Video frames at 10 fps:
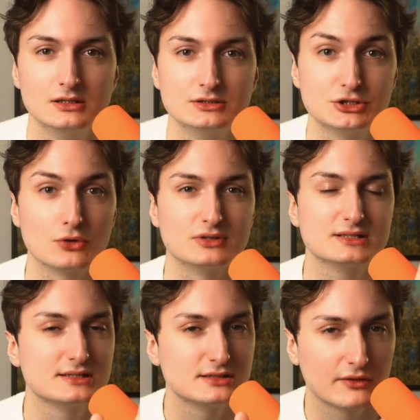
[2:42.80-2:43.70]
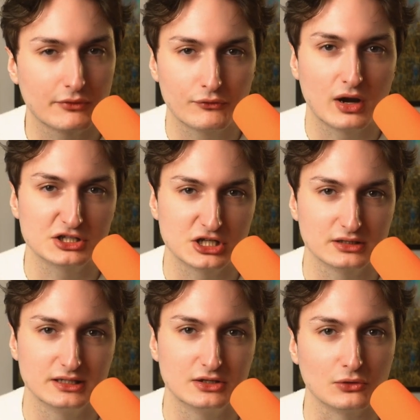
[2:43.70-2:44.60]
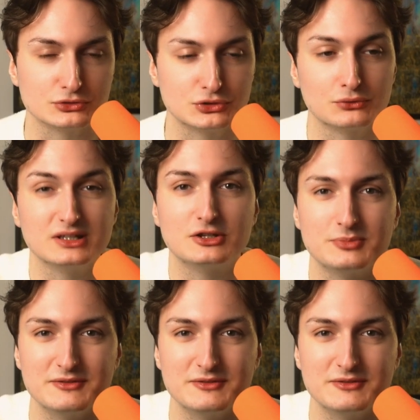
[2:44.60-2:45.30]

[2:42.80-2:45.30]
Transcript: So this is not for fragile egos. You'll need to be